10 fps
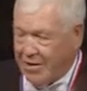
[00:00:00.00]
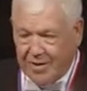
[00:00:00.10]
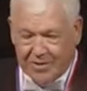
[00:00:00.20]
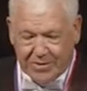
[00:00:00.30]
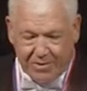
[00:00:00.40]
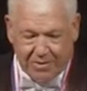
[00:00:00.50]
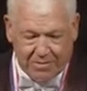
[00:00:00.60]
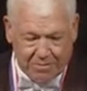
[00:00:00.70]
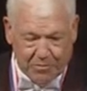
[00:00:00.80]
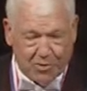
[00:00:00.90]
And
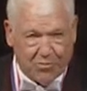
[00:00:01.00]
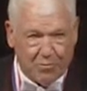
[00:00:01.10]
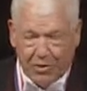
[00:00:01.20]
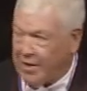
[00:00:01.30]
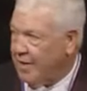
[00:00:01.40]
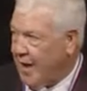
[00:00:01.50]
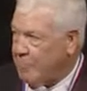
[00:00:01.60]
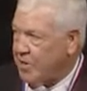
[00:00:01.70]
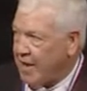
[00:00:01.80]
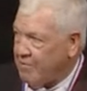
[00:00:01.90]
I'm extremely
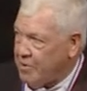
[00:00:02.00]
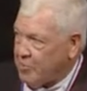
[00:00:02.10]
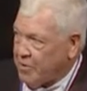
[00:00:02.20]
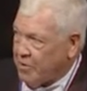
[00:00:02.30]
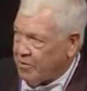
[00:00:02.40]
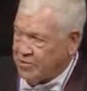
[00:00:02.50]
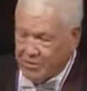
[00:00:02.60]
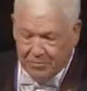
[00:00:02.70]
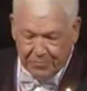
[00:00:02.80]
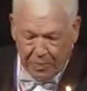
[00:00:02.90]
happy to have them here also.
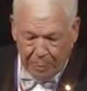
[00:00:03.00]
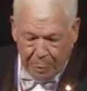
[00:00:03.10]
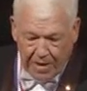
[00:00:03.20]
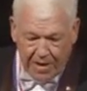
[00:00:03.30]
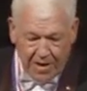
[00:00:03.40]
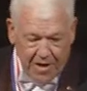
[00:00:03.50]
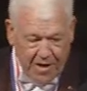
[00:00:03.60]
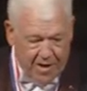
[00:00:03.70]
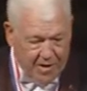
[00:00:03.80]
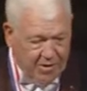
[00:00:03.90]

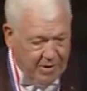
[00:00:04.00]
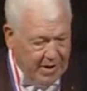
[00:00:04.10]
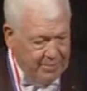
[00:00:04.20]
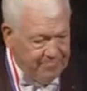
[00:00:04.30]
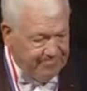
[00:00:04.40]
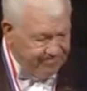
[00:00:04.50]
You know, I